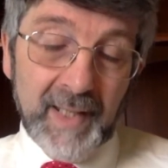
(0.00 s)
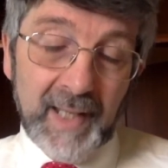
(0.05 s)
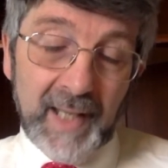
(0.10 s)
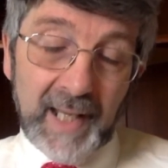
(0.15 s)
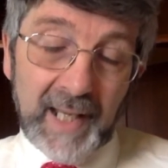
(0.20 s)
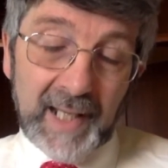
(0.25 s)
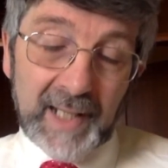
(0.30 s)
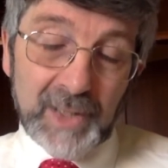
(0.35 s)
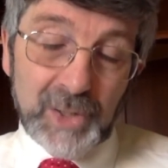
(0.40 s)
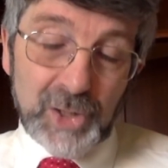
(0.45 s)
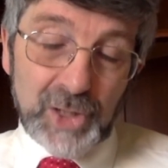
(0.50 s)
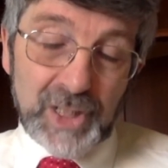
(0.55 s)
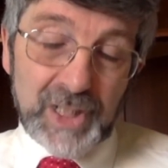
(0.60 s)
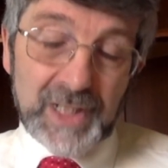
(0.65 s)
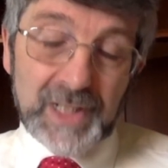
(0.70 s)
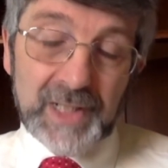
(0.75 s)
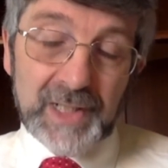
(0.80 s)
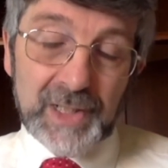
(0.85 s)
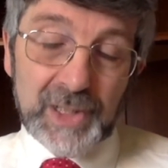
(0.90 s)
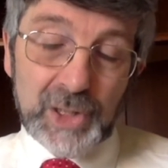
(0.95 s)
And
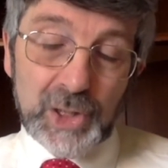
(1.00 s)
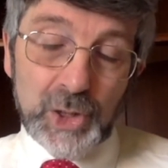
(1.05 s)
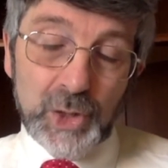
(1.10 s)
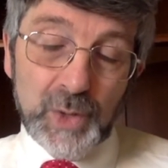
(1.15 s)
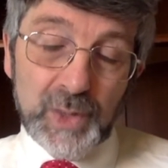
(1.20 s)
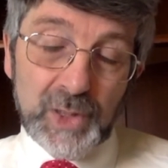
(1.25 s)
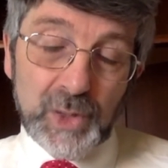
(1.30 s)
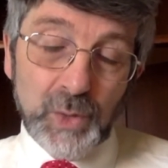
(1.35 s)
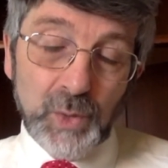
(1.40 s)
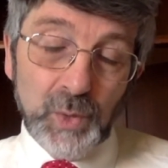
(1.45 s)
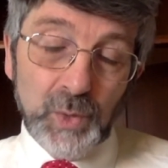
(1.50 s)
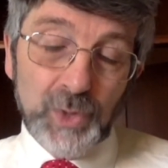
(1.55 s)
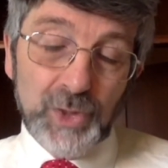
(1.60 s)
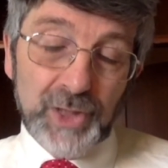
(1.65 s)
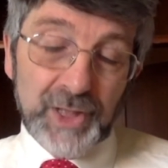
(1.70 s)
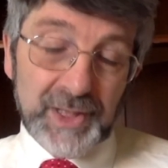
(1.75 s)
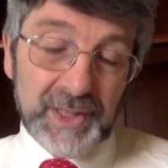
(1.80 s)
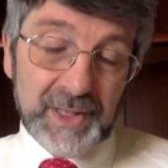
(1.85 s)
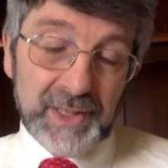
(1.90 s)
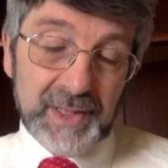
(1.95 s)
Jesus, who is called
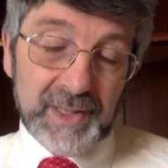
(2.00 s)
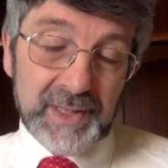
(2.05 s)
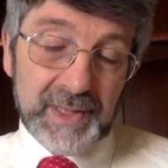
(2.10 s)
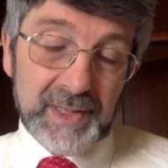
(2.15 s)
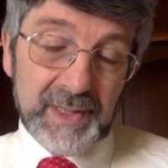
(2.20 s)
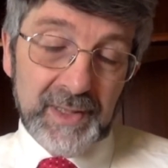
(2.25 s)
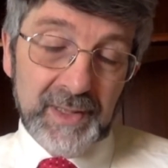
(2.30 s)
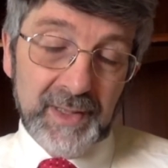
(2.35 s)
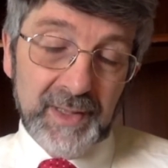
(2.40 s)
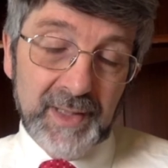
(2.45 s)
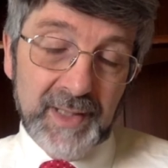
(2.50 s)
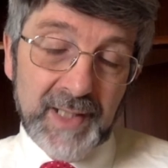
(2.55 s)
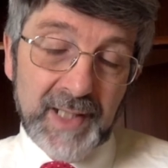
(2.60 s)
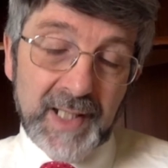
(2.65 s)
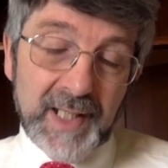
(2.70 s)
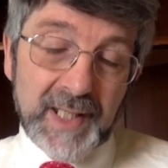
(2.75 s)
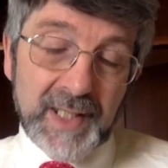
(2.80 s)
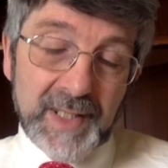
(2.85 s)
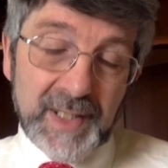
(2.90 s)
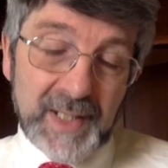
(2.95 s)
Justus,
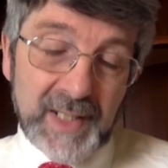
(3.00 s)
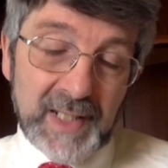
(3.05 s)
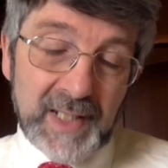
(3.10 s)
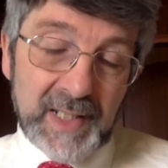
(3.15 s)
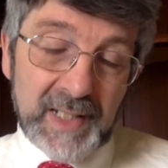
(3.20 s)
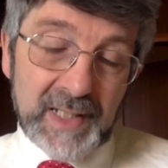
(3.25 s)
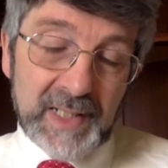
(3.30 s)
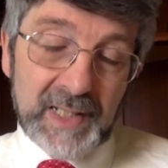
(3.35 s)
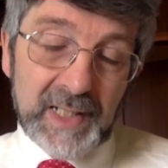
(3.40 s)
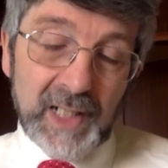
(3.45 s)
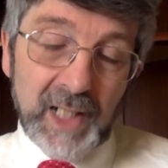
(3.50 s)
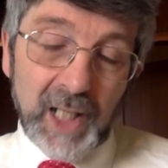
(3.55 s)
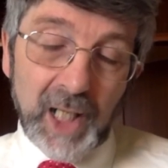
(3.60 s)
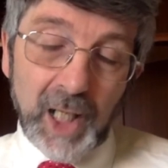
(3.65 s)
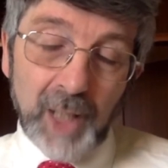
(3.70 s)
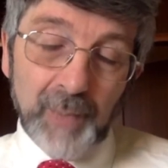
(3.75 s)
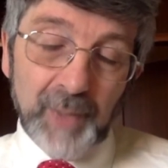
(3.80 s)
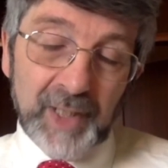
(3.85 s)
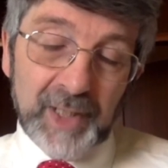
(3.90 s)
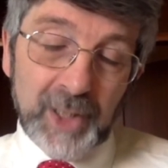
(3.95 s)
these
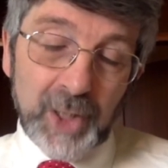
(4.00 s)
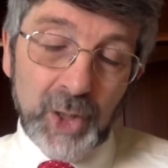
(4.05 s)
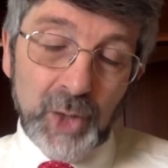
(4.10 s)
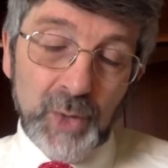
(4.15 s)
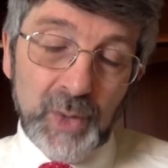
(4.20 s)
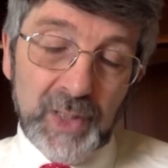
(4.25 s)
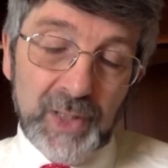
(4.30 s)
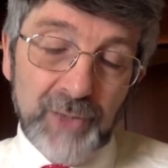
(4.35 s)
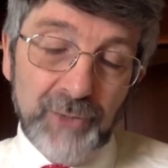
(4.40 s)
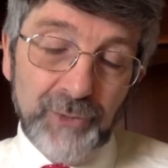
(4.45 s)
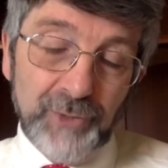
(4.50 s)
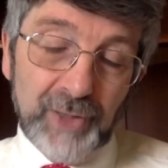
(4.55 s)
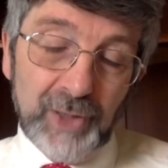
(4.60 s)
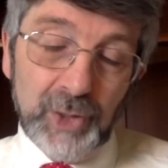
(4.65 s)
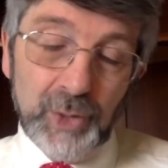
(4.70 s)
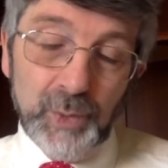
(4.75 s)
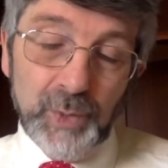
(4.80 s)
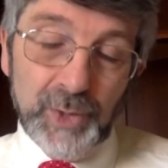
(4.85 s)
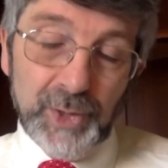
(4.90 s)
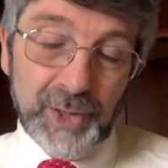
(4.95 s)
are my only fellow
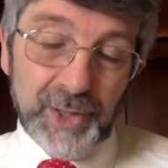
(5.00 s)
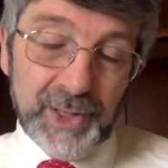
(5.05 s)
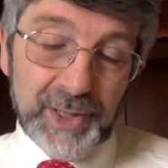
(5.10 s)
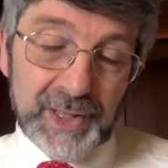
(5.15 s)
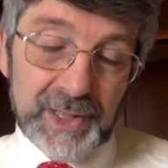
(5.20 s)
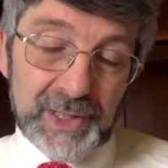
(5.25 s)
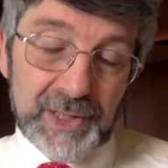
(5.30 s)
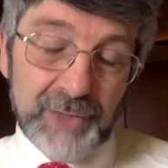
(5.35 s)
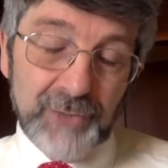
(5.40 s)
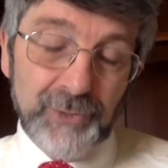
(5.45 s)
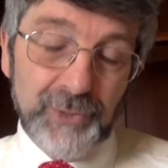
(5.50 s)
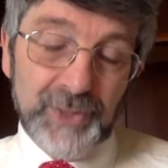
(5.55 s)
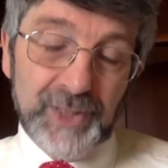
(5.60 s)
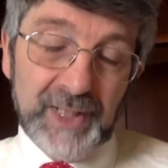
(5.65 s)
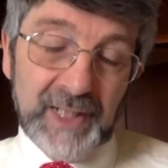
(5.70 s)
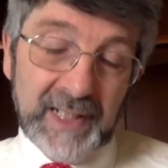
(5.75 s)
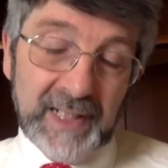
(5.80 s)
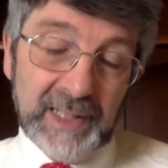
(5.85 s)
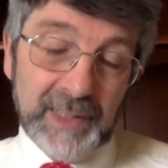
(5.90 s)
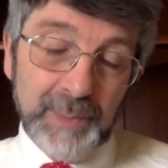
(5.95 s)
workers for the
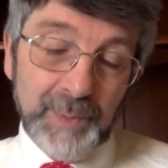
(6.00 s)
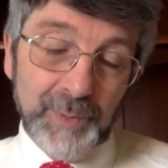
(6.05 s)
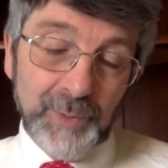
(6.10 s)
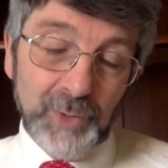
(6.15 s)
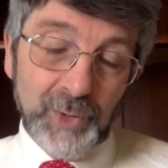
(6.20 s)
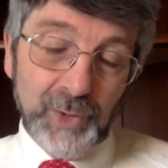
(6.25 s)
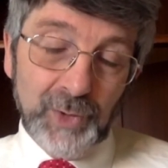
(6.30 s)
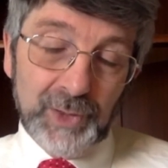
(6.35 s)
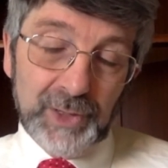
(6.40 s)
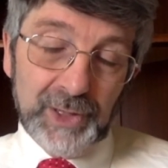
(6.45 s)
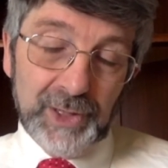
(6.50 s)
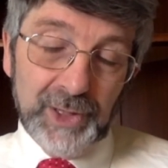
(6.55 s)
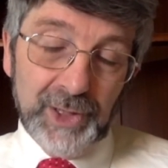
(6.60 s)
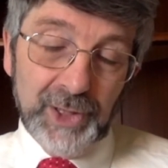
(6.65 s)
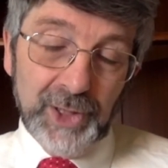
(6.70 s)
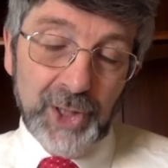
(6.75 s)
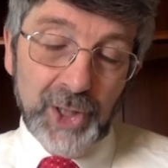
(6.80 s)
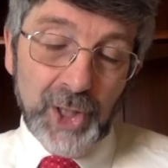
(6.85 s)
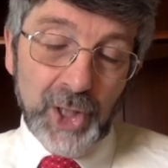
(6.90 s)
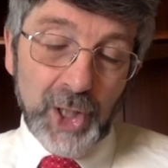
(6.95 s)
kingdom of God,
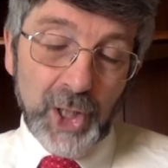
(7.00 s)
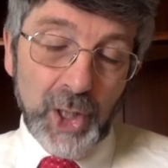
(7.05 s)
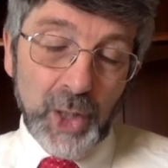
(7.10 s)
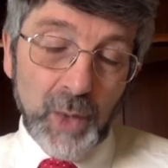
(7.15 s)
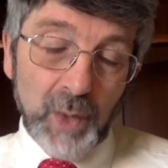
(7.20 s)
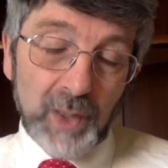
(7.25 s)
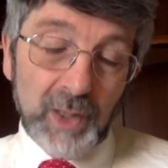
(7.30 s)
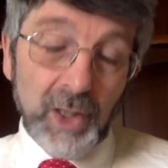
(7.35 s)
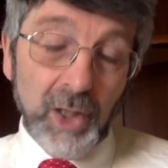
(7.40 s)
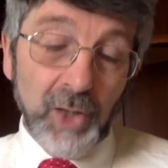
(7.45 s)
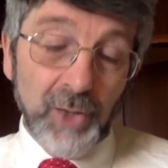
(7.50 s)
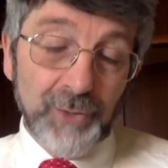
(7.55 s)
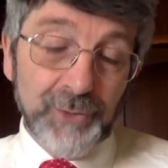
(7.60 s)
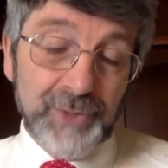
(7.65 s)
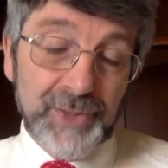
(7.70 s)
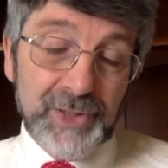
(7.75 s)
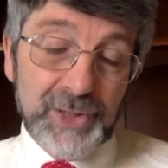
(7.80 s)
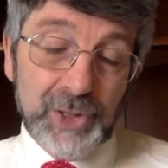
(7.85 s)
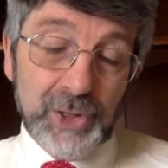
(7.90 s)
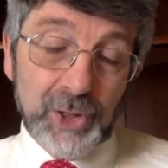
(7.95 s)
who are of
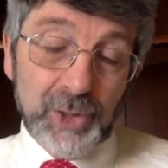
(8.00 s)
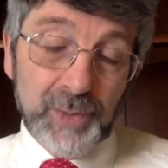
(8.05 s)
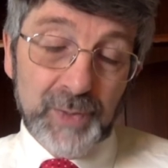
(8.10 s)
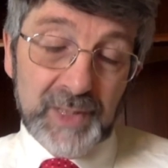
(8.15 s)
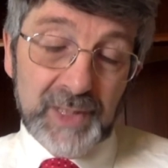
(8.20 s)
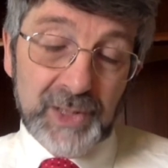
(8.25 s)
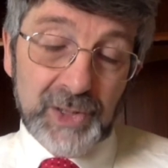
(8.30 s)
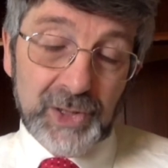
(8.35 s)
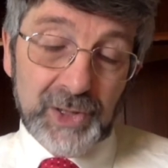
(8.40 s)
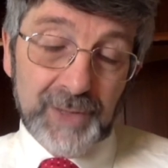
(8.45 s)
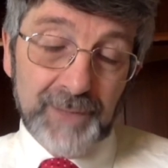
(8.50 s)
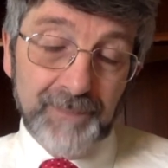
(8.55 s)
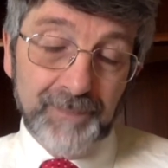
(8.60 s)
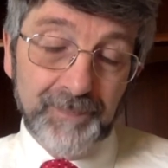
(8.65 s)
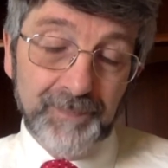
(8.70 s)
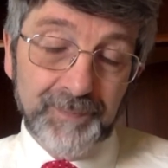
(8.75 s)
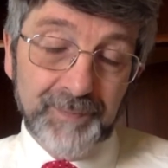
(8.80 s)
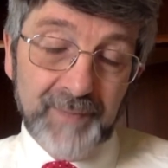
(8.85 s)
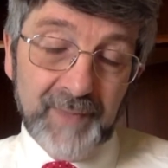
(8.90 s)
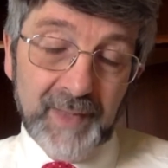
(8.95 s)
the circumcision.
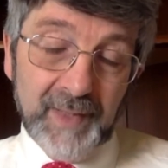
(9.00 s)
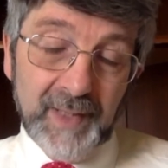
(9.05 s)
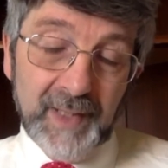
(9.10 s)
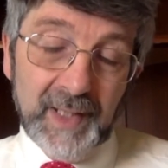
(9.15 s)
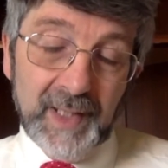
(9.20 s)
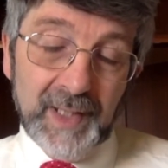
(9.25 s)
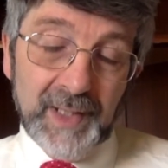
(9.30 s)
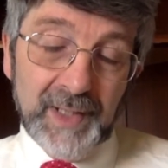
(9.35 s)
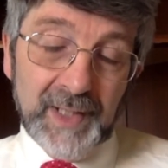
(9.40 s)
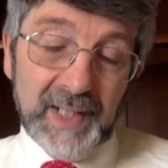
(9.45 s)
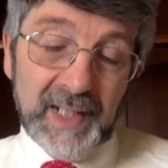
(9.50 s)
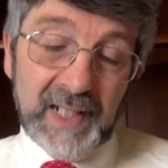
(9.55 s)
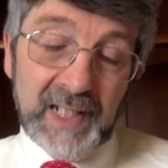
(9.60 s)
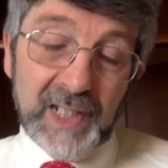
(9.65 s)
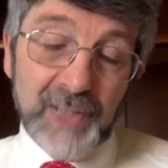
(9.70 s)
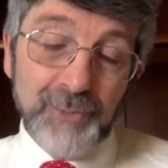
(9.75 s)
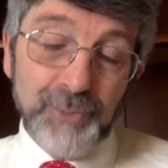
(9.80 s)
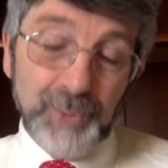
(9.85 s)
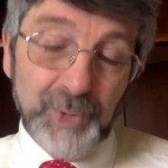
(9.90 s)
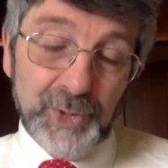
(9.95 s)
They
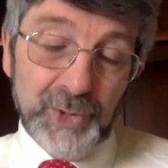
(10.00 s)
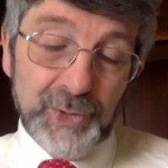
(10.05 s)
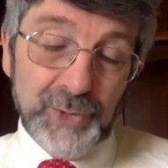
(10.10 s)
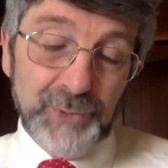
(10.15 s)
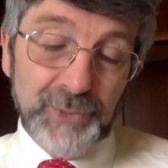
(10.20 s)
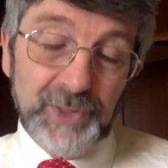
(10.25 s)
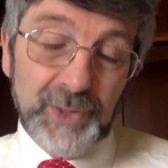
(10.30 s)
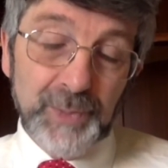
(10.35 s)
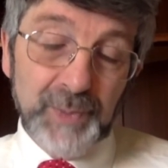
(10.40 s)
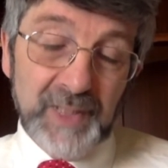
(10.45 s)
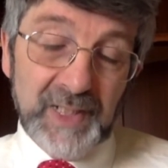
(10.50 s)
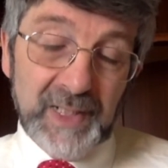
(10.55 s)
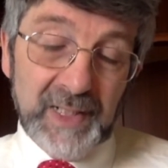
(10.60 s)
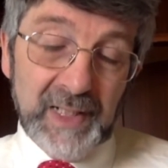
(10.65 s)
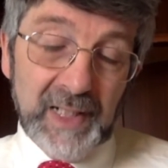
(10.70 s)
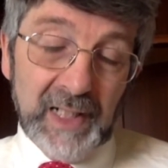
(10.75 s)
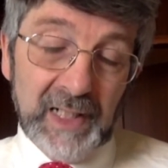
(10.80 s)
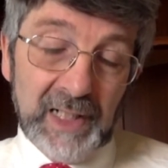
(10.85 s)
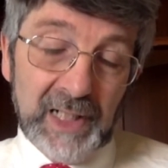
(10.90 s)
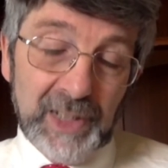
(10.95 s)
have proved to be
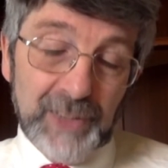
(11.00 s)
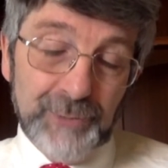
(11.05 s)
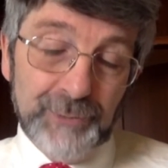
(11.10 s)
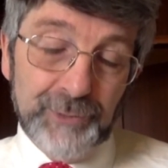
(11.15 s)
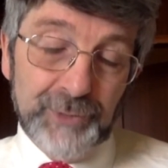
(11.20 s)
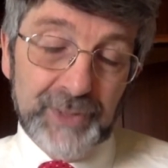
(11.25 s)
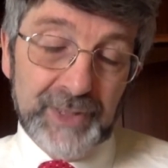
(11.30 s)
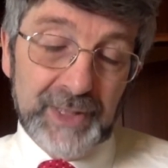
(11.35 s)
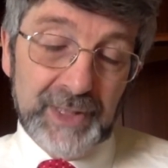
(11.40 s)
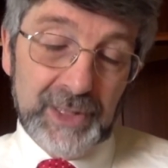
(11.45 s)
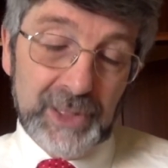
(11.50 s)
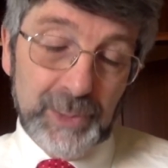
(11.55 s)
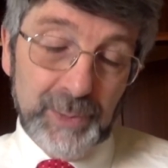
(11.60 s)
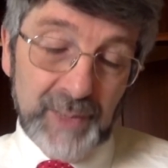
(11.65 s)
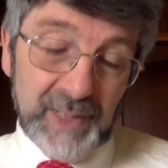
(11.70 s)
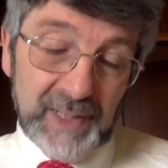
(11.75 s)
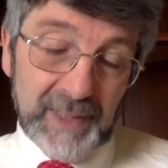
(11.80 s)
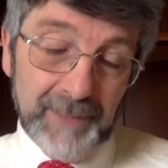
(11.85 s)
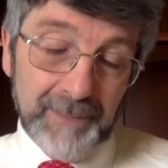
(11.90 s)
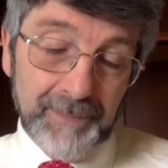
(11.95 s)
a comfort to
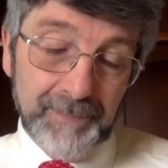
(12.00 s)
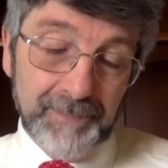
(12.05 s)
me.